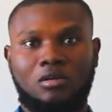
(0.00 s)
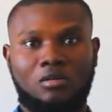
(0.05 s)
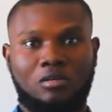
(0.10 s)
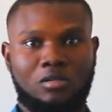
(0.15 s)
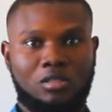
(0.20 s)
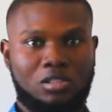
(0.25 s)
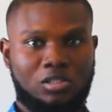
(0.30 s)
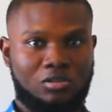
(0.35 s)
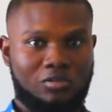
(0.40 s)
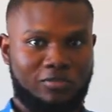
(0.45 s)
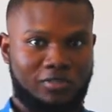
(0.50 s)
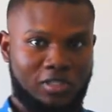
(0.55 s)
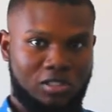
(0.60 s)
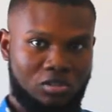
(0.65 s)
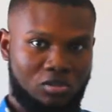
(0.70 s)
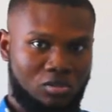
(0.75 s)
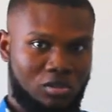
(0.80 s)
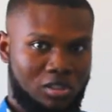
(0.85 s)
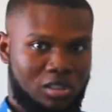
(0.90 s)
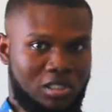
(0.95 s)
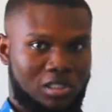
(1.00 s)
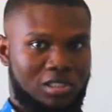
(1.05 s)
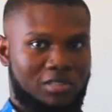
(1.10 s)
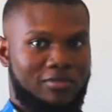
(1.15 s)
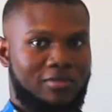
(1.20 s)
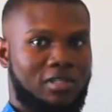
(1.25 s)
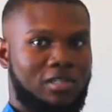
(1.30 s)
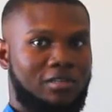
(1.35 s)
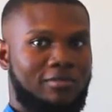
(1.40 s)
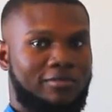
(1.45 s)
or the university you're
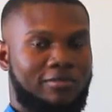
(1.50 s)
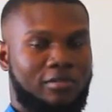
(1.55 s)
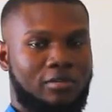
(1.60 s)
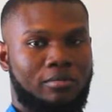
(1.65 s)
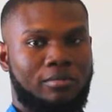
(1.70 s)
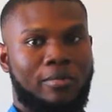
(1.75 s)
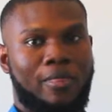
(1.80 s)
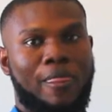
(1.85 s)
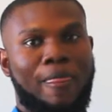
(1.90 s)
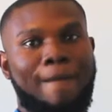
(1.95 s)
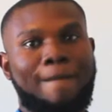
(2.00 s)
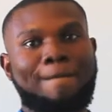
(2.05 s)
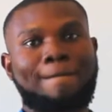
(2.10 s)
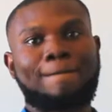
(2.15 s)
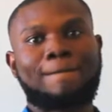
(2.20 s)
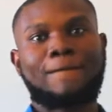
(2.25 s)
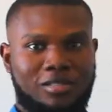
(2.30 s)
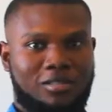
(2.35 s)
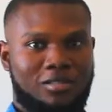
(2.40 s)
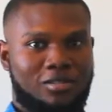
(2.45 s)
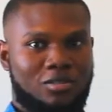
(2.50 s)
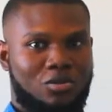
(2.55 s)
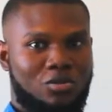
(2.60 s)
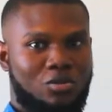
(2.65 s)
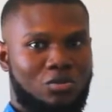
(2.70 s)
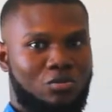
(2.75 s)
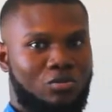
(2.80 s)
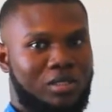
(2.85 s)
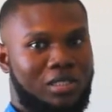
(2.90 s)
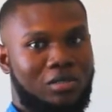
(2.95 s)
transferring from.
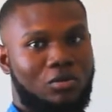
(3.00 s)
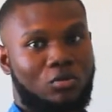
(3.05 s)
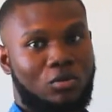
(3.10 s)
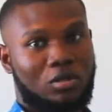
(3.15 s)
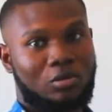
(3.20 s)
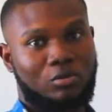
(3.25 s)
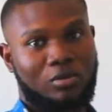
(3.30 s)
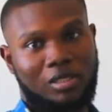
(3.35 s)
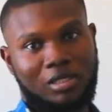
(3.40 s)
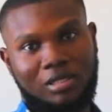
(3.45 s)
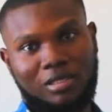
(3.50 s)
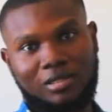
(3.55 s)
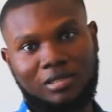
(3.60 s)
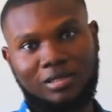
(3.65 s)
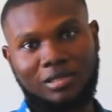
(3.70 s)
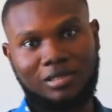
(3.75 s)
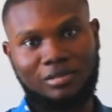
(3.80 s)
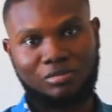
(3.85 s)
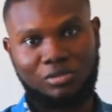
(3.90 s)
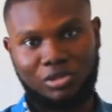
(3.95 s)
So within 1 week, the